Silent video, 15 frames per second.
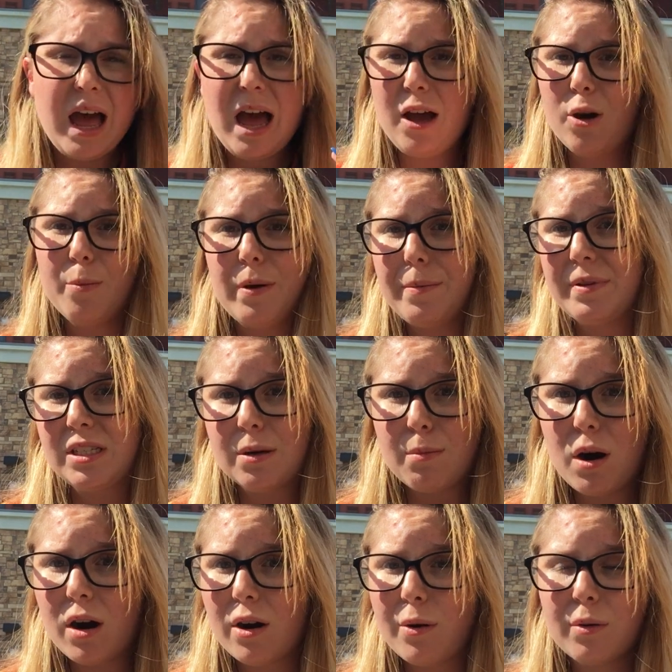I hope maybe
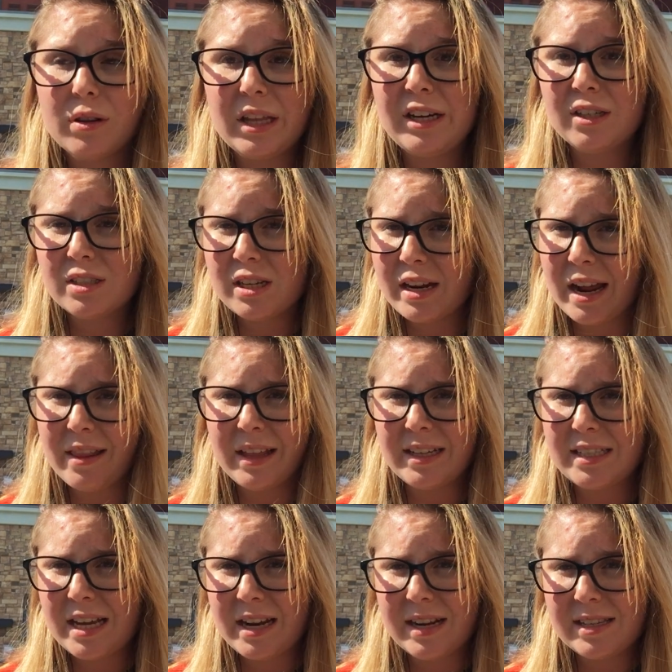tomorrow or later tonight,
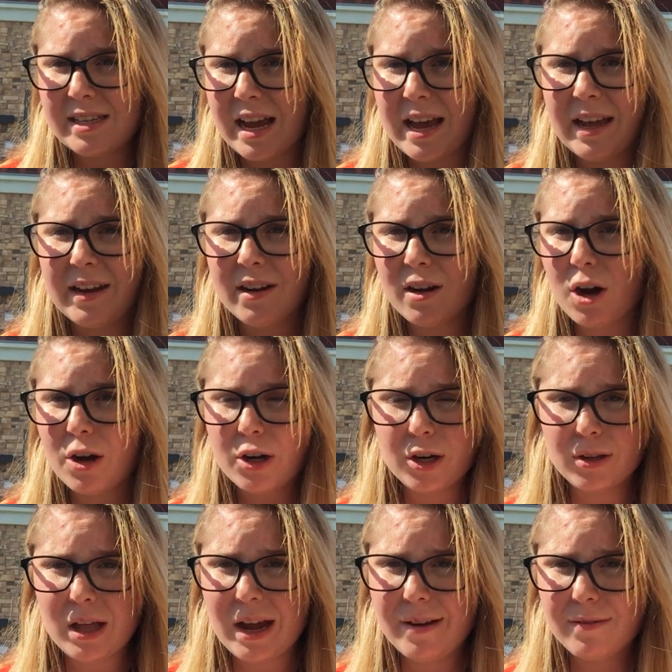like Tana said on
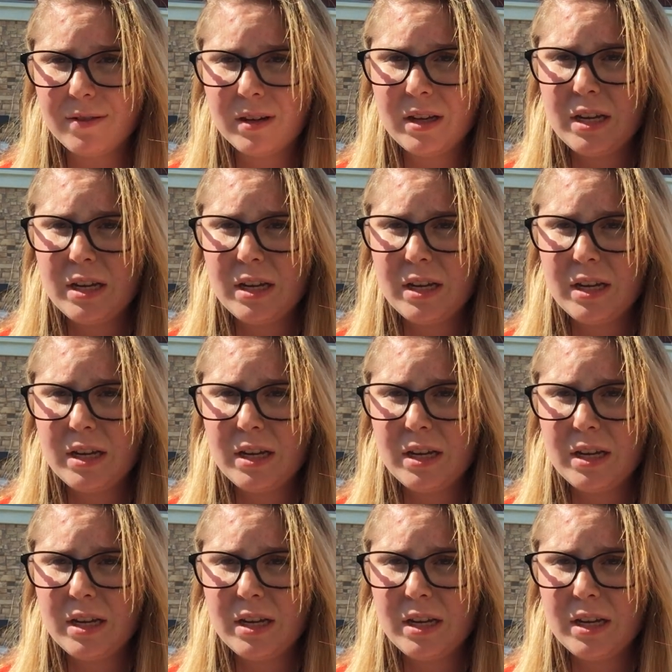her live